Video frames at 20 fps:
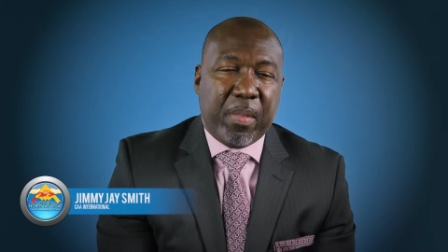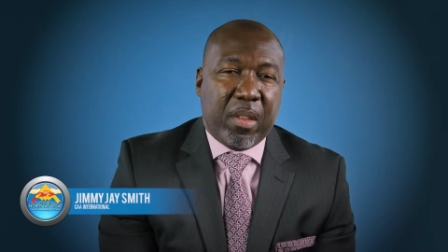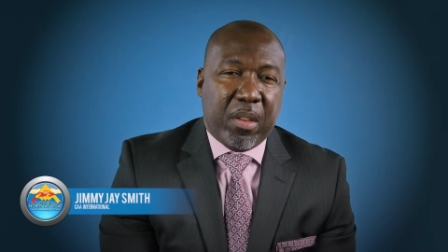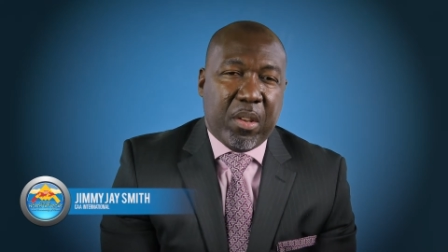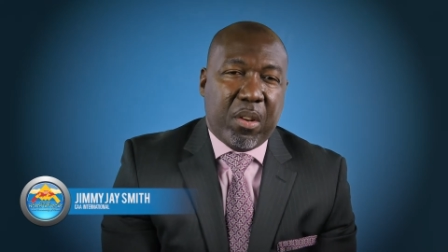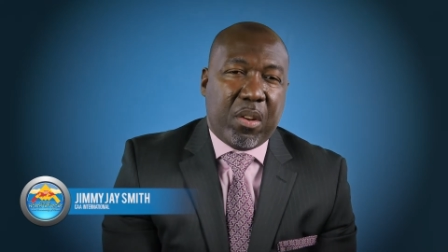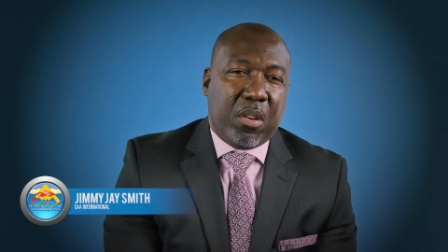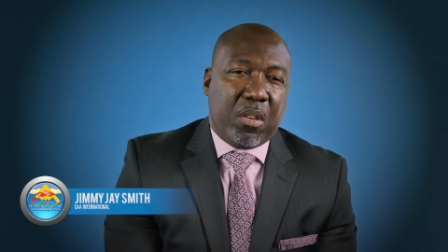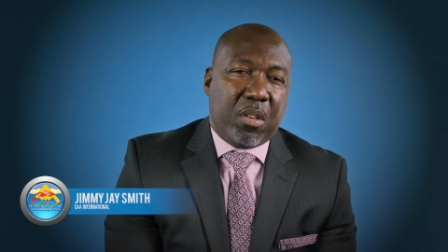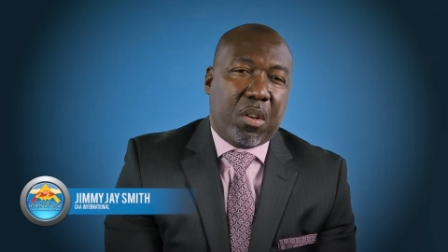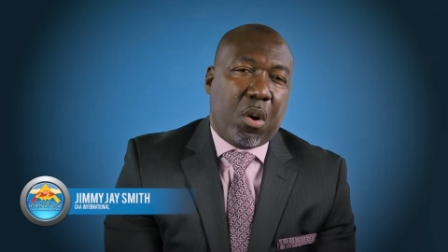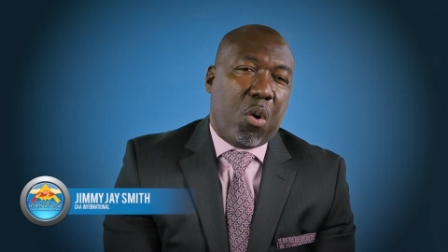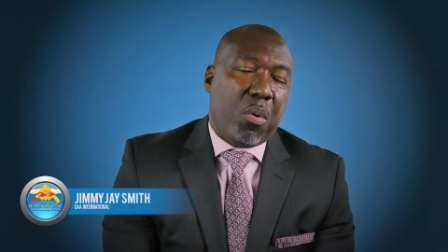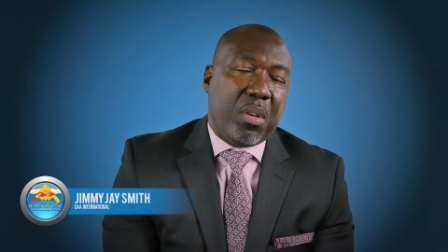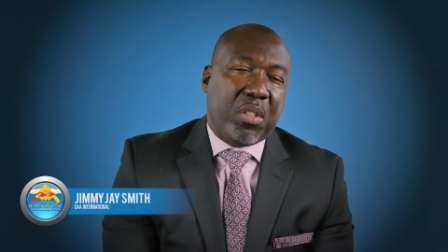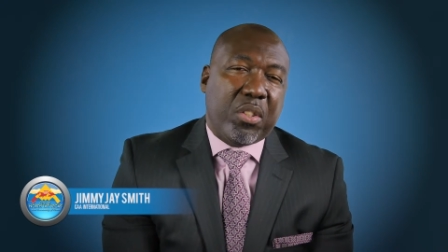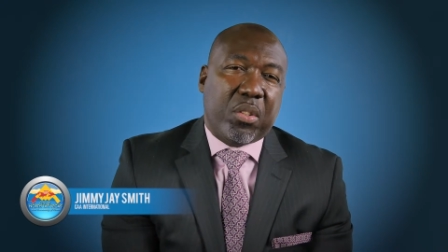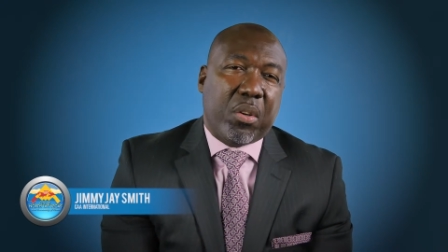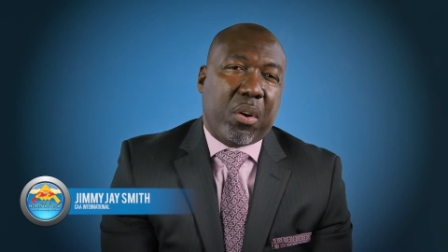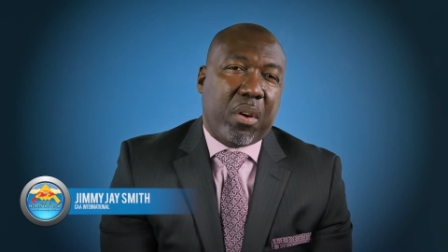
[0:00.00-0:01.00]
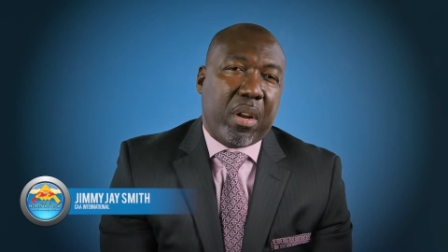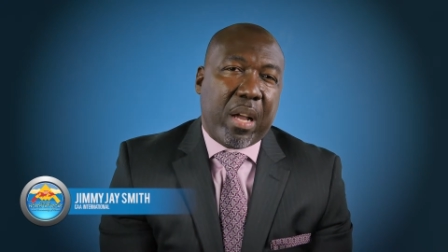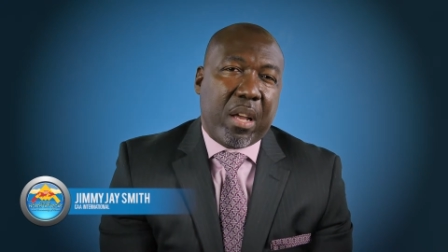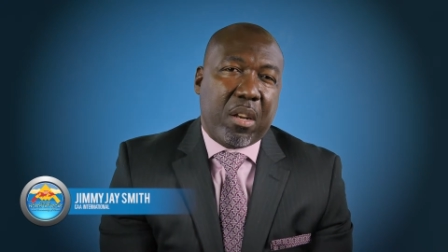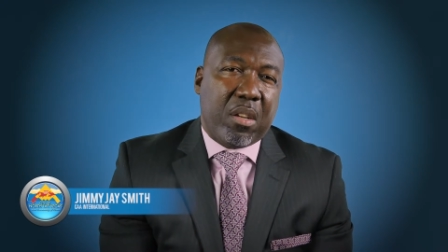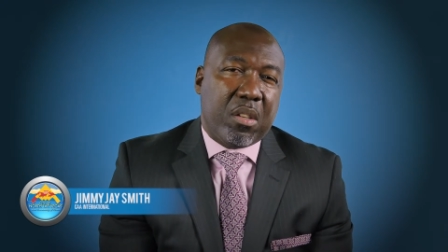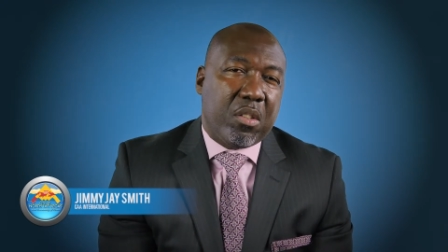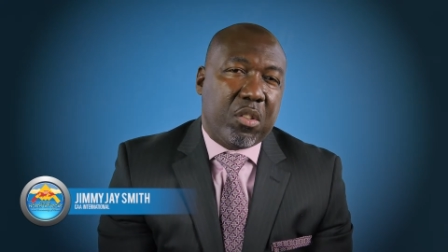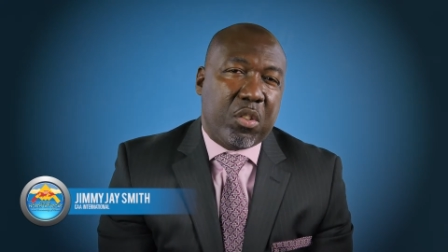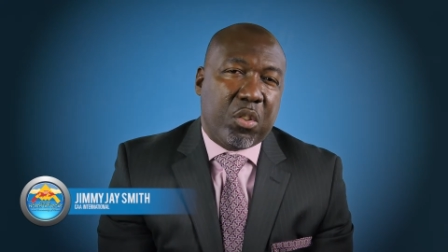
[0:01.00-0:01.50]
you can always start
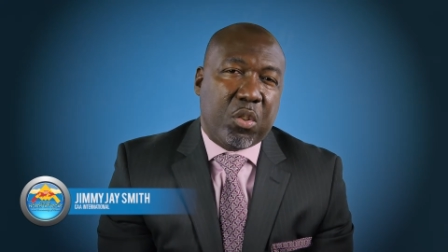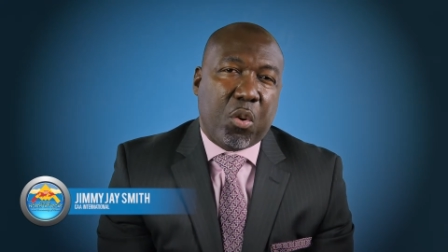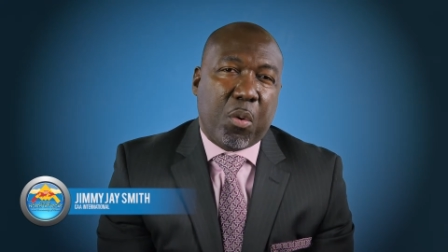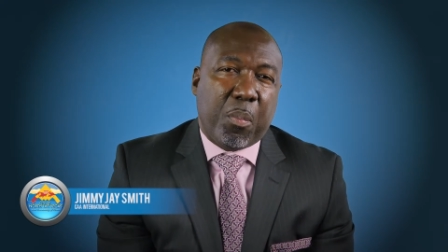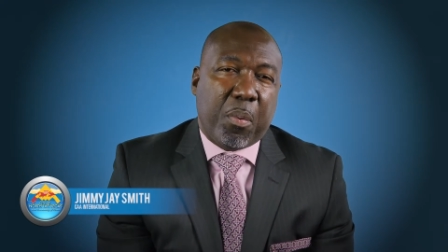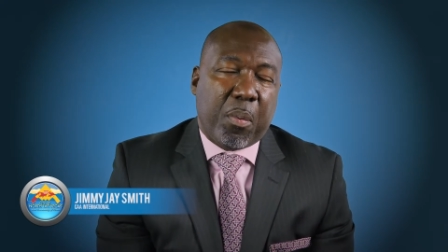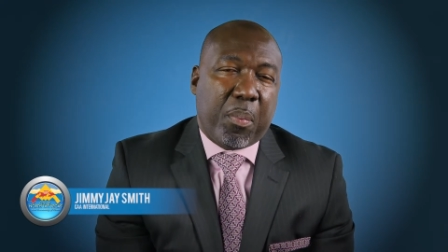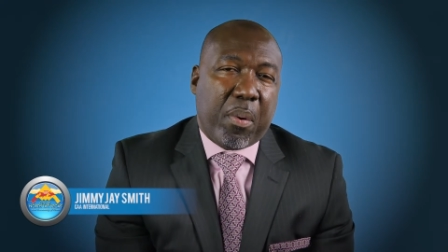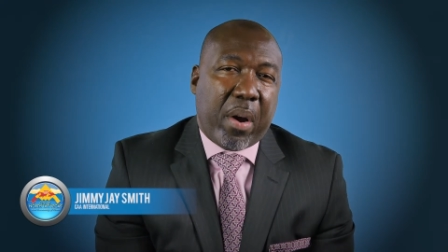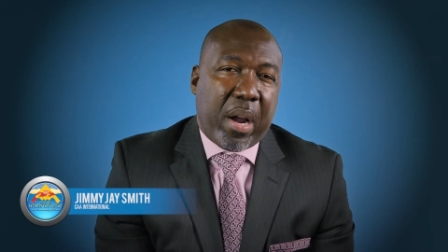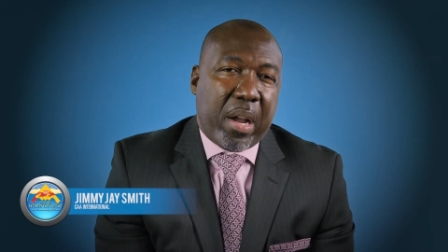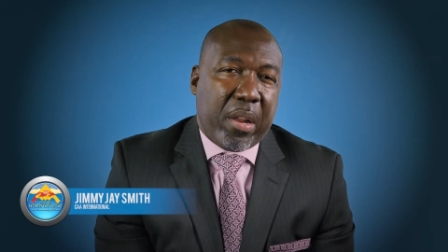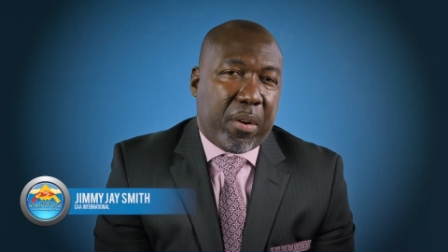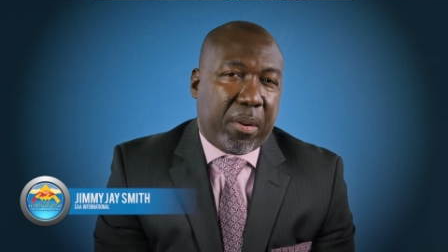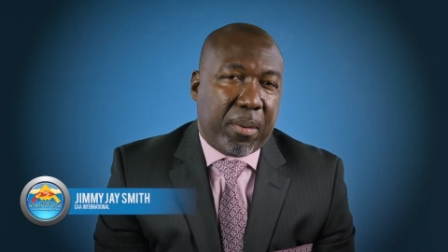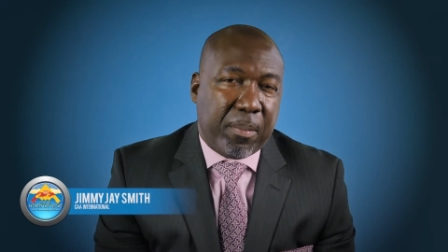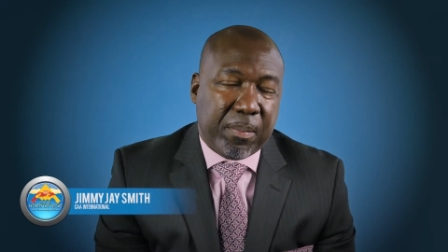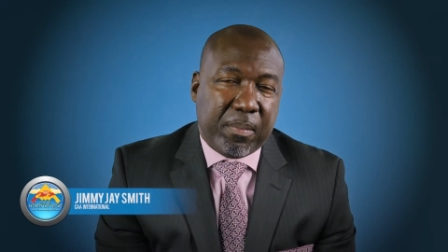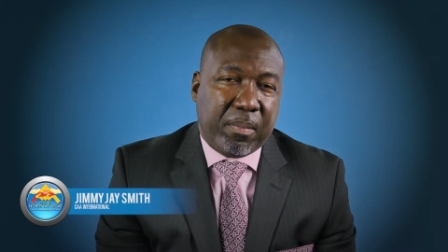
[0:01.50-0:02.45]
out as a sole proprietor.